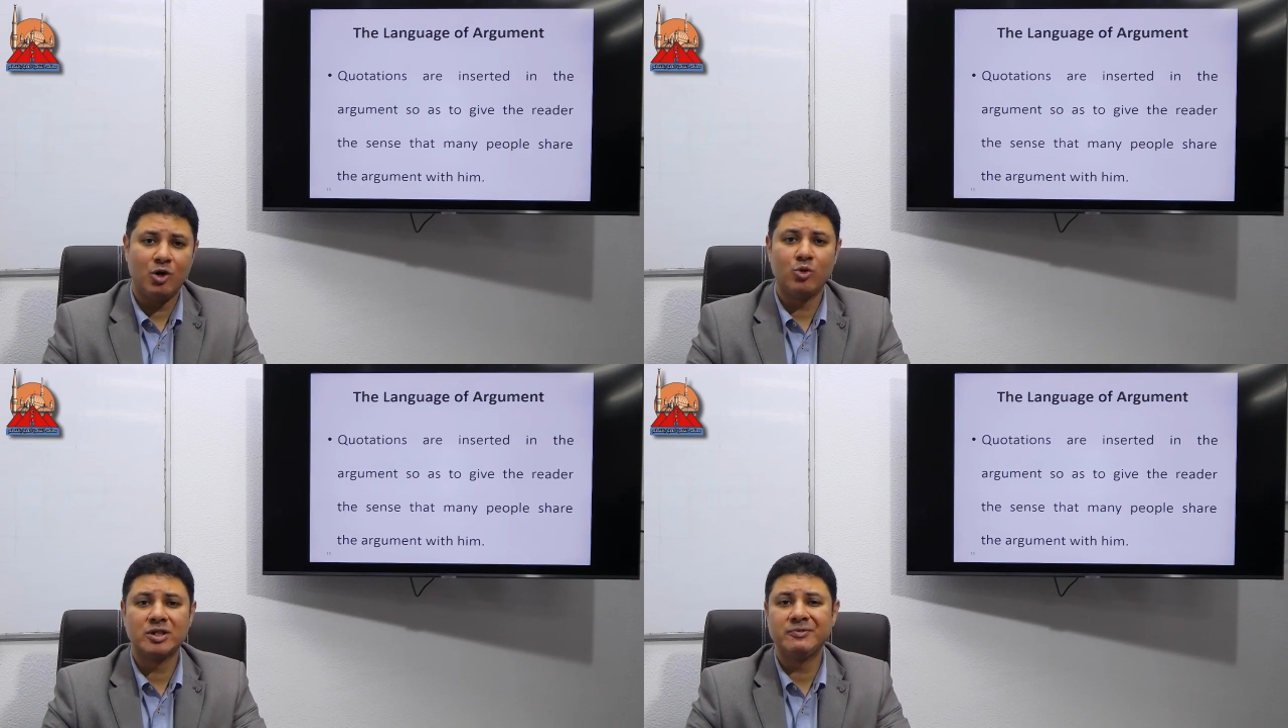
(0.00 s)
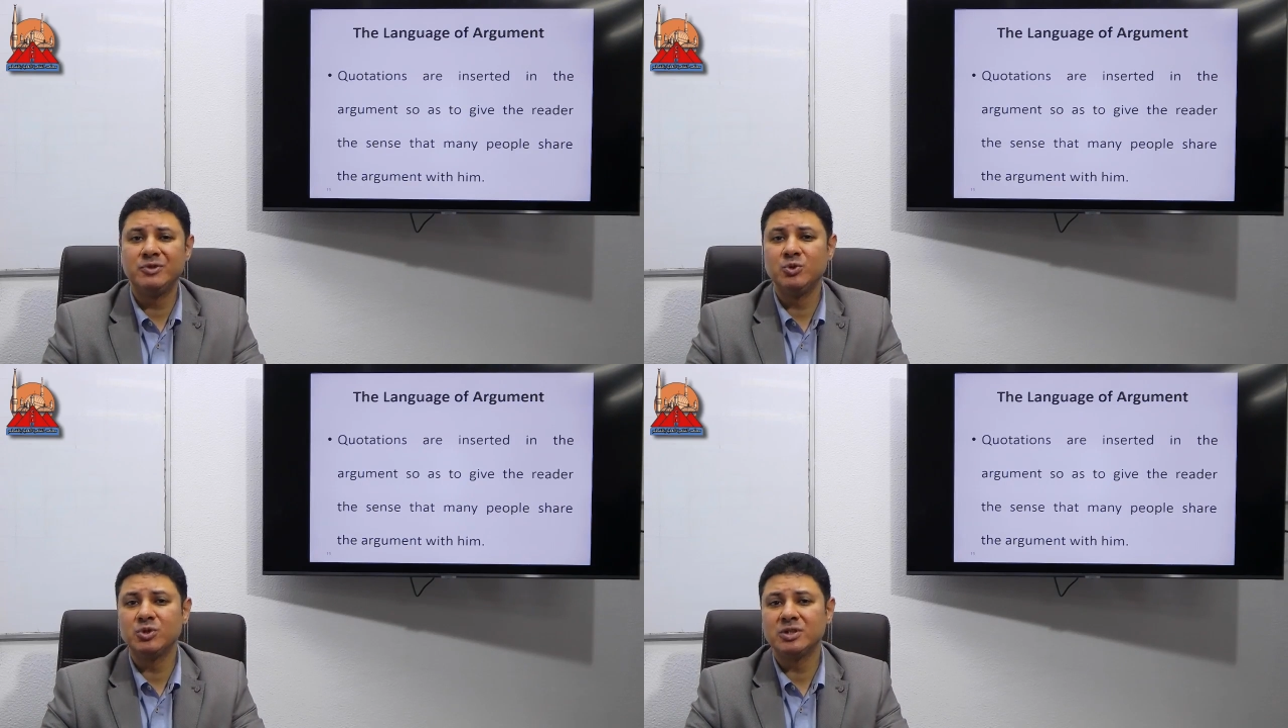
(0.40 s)
or
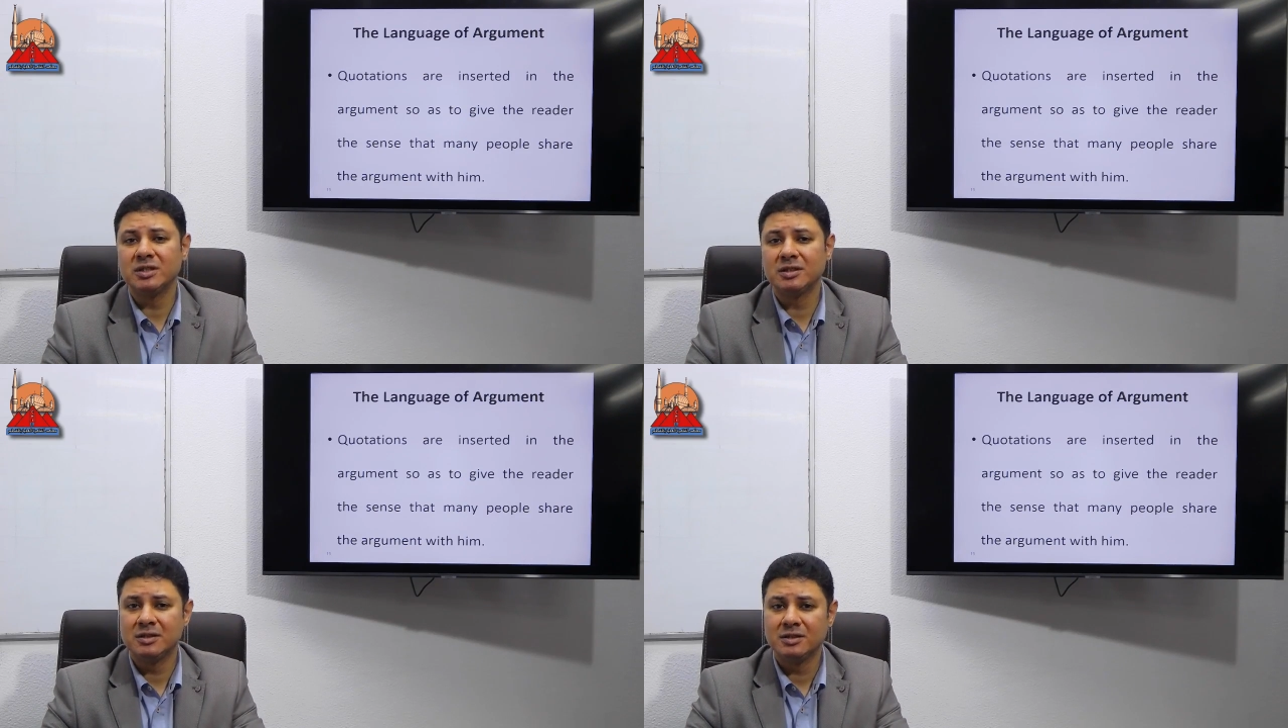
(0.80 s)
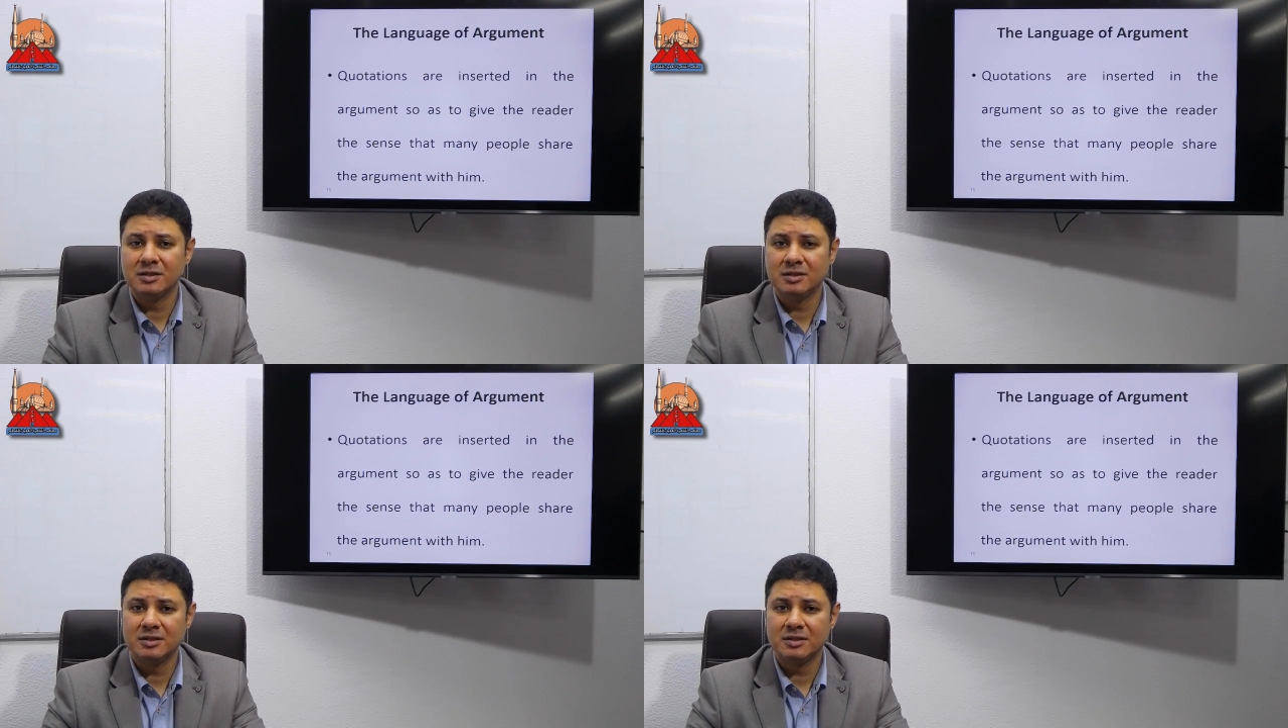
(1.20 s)
refuting
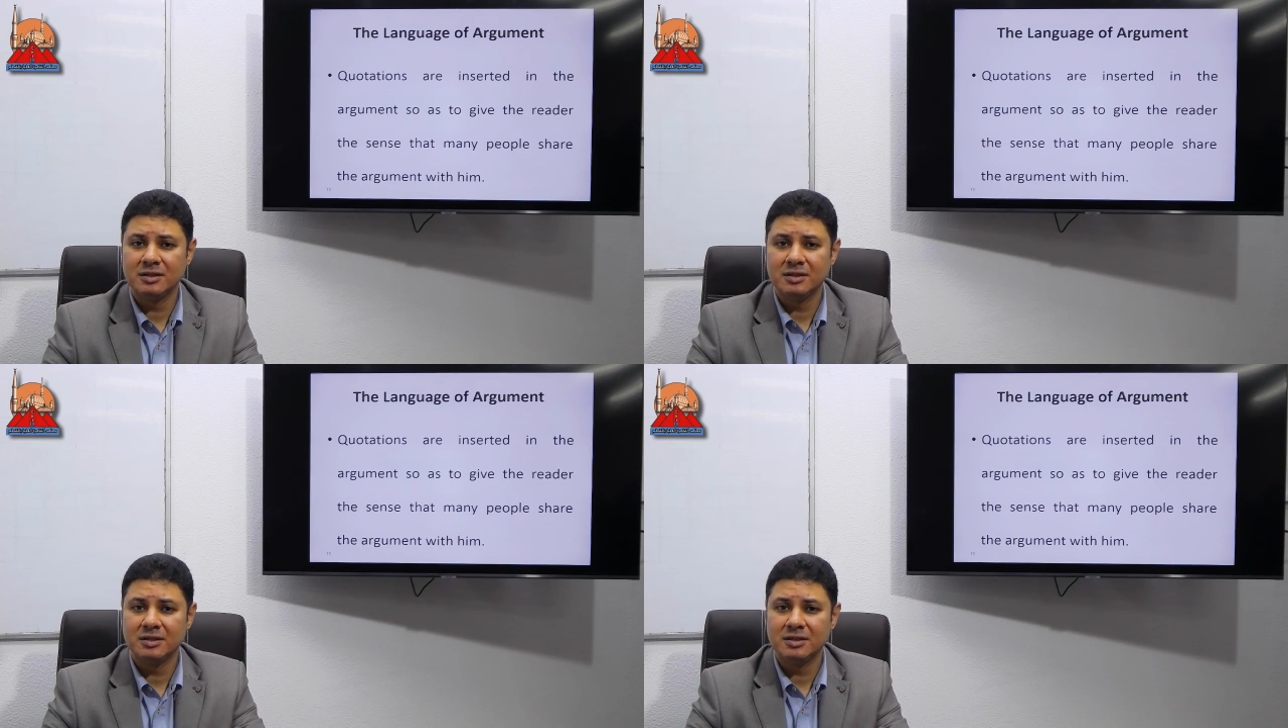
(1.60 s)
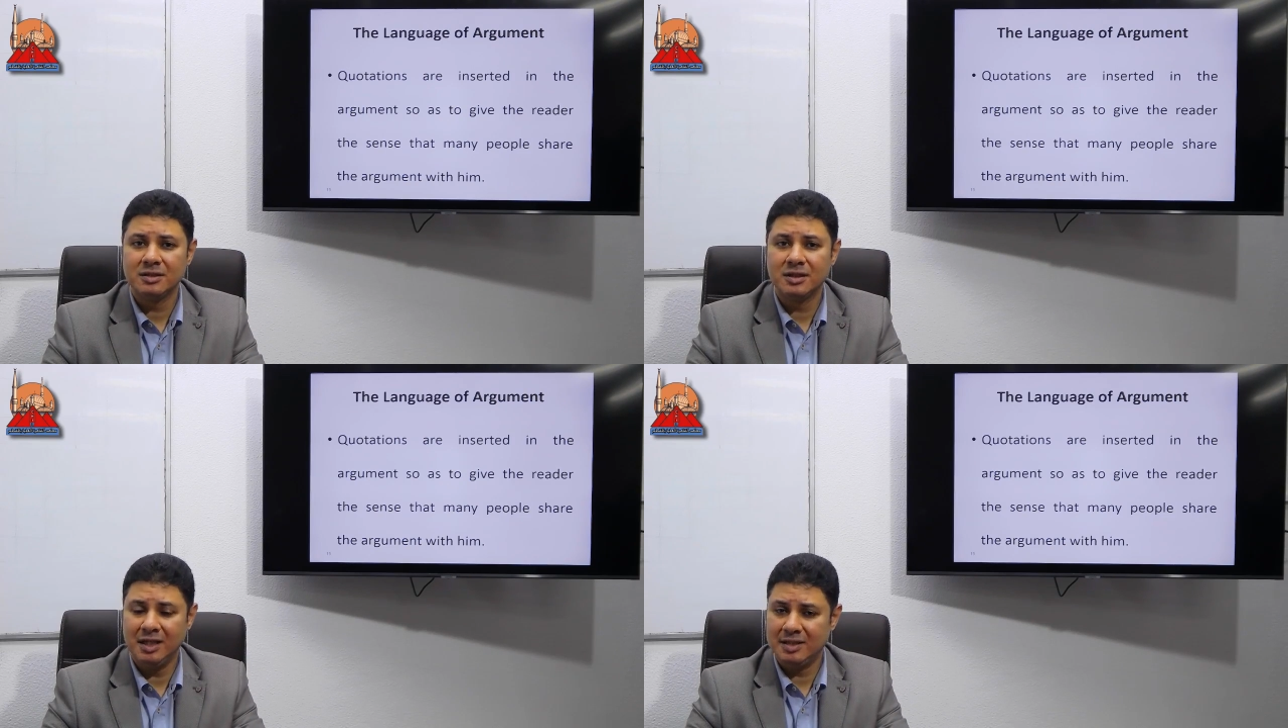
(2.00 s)

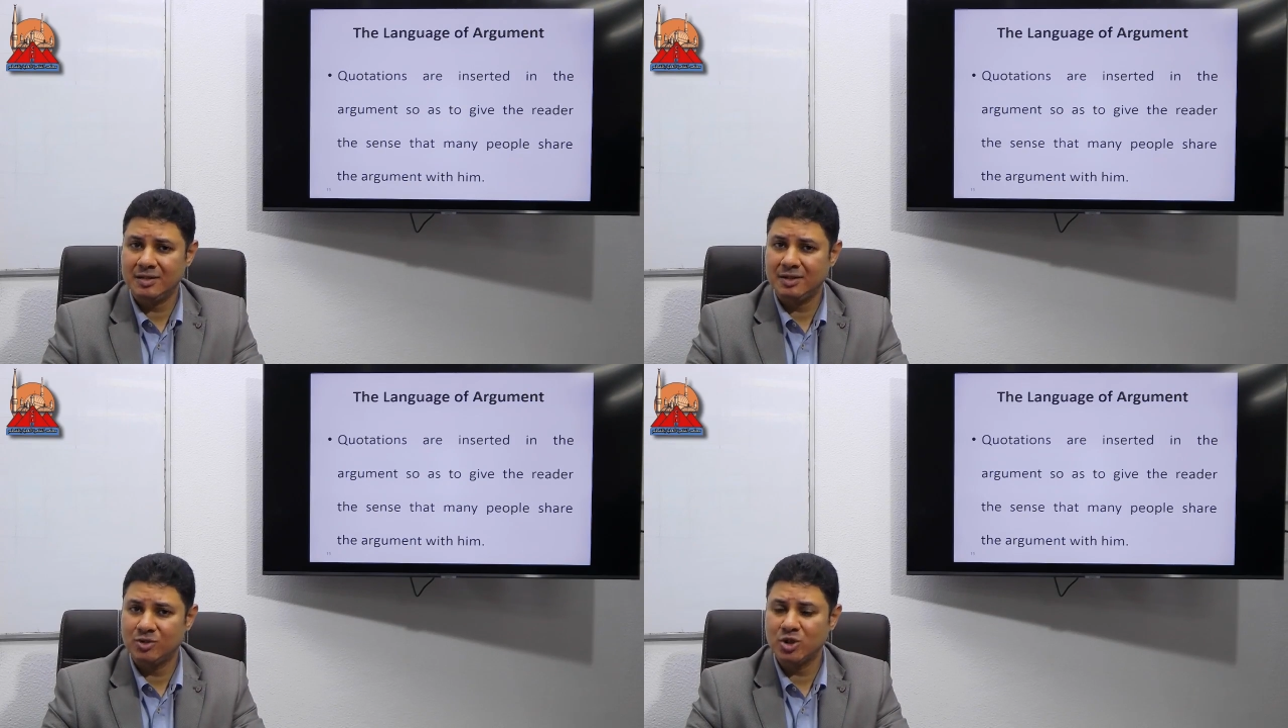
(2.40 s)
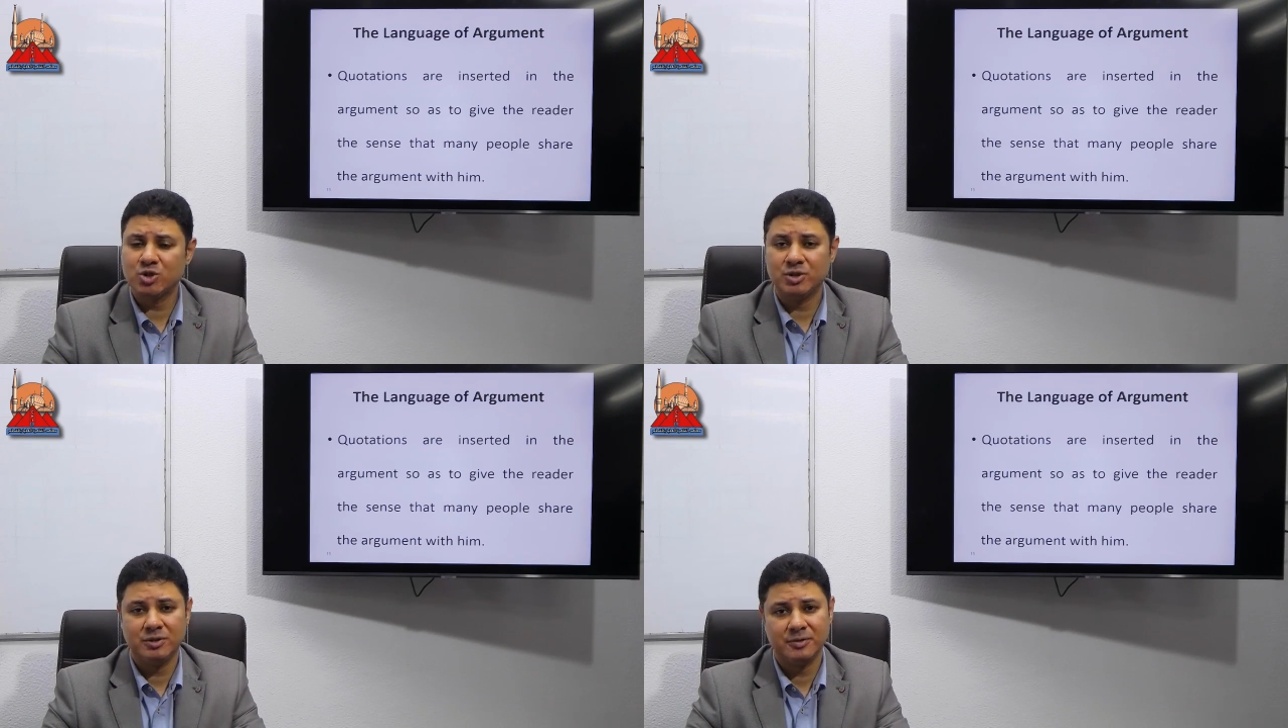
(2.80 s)
its suggestion.